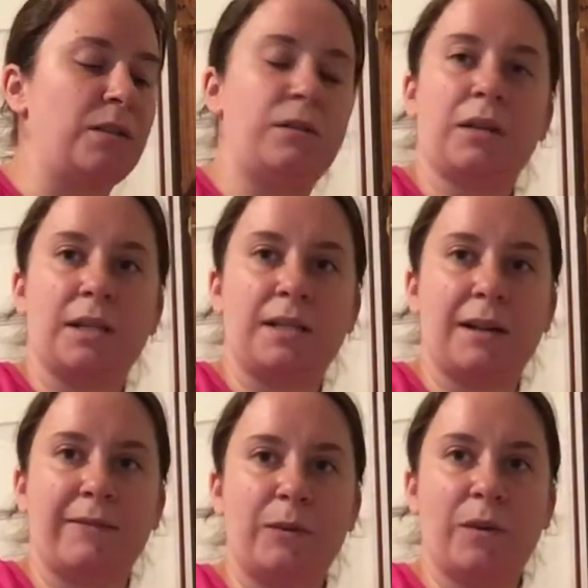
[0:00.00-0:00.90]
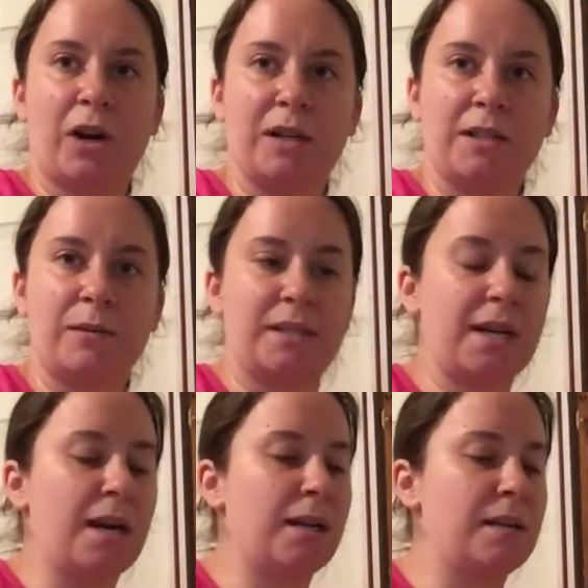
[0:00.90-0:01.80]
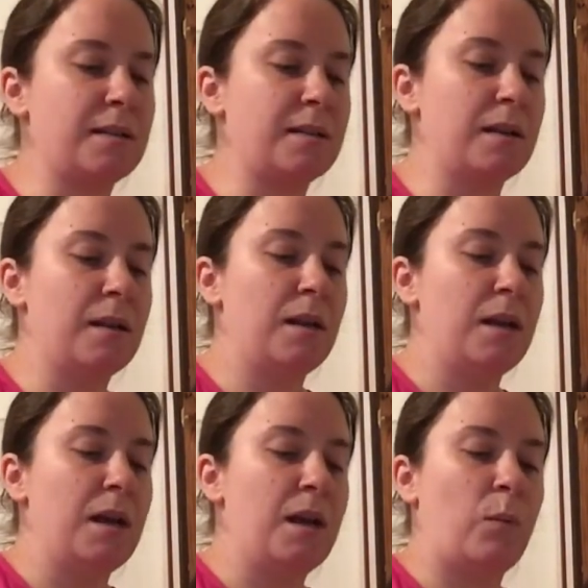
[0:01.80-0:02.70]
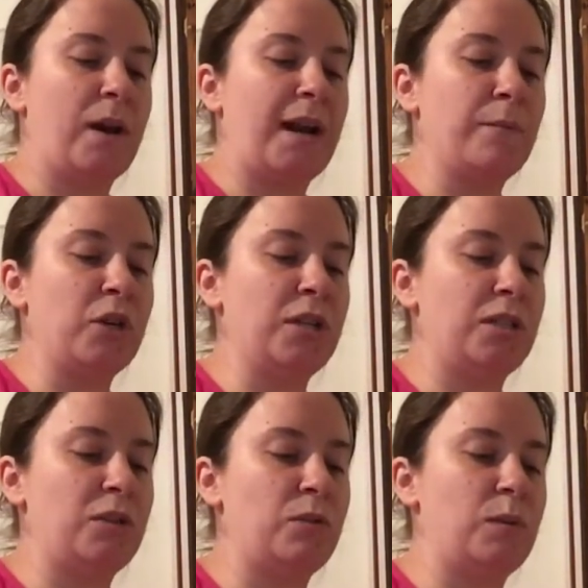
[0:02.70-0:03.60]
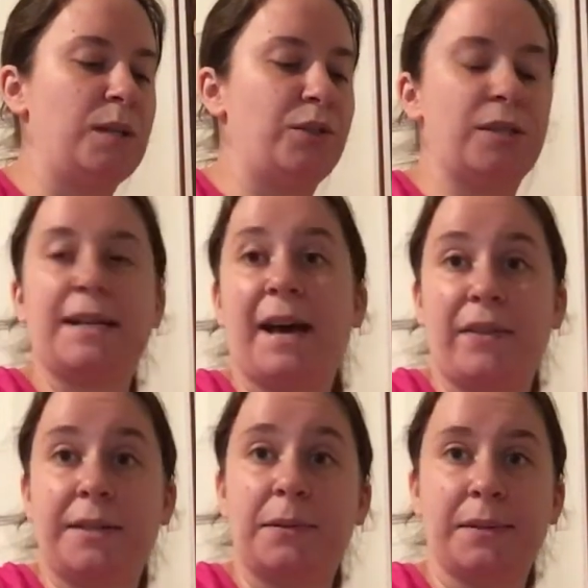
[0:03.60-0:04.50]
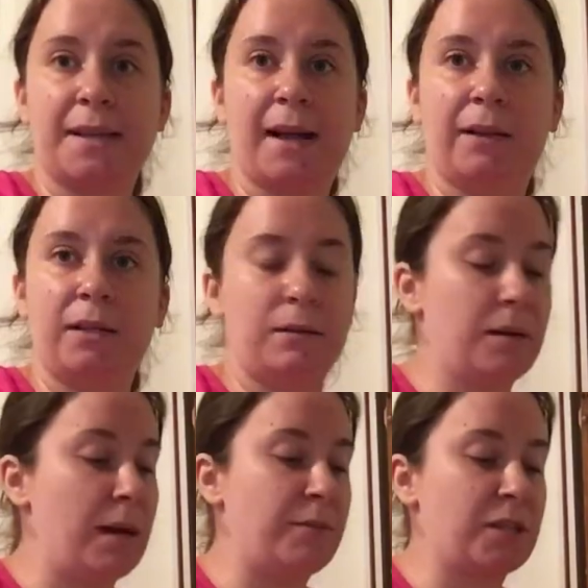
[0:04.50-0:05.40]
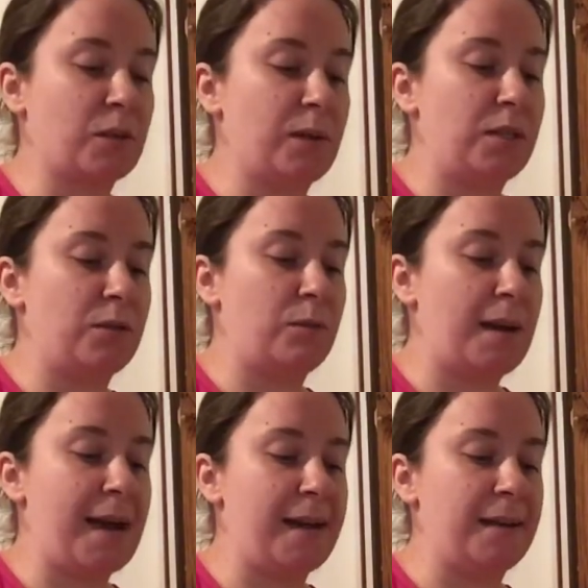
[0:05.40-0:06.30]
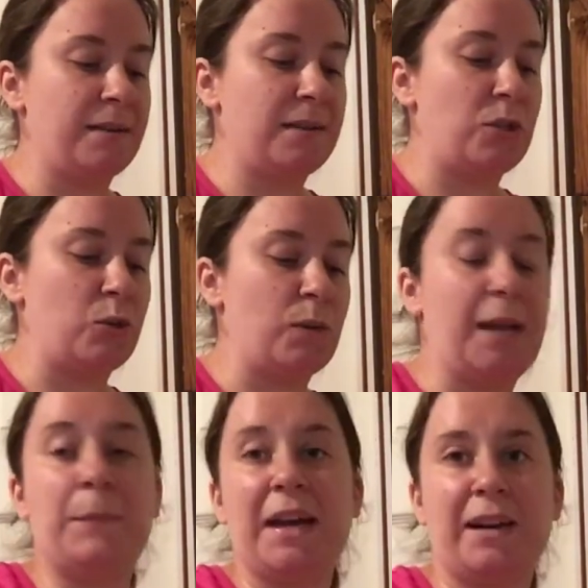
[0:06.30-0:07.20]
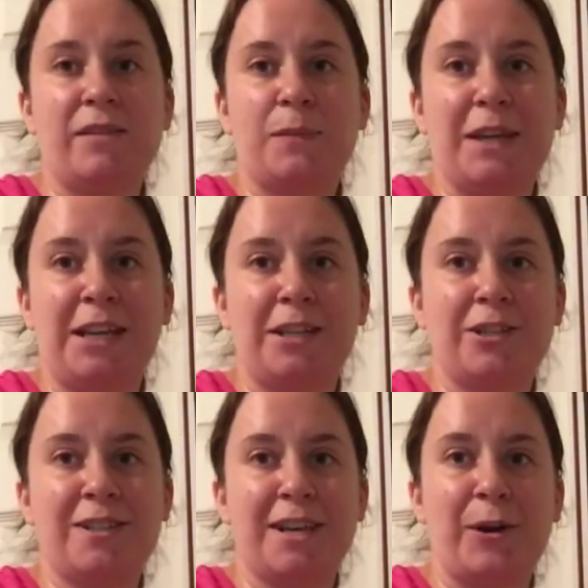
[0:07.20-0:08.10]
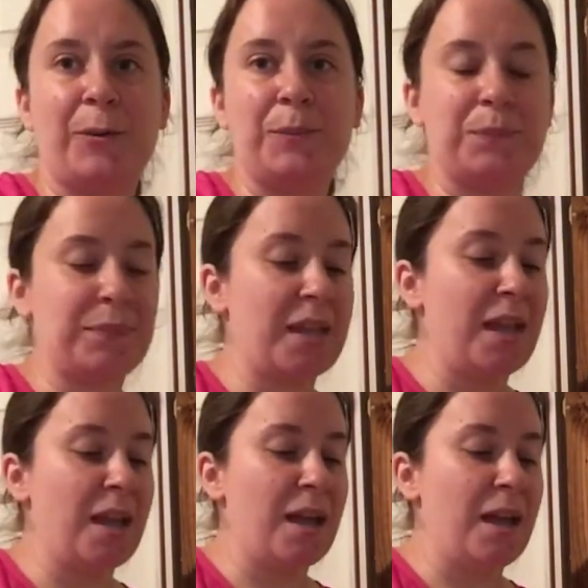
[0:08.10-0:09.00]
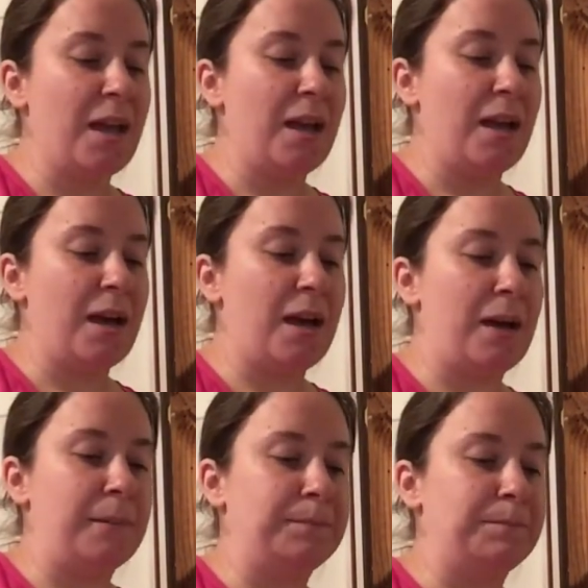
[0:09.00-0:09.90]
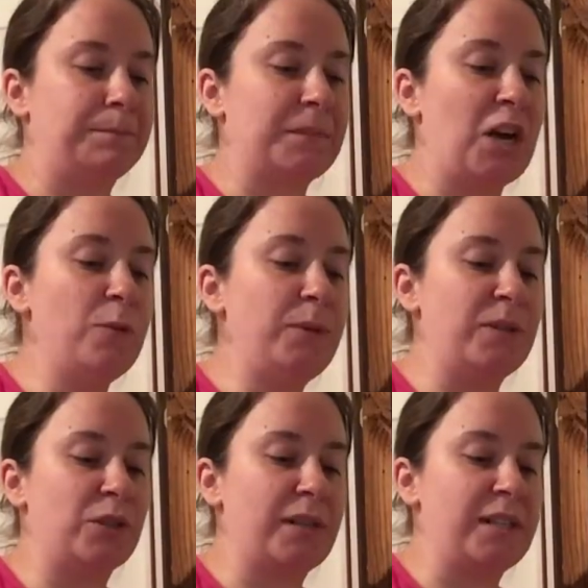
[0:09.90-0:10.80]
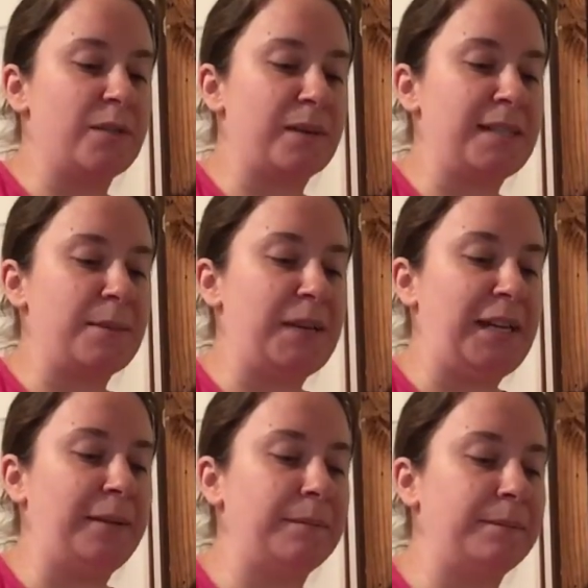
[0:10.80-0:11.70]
You can serve it on tostadas. What I'm going to do is just add this to a salad. I'm just going to add it to a bed of spinach. So I hope you enjoy this recipe.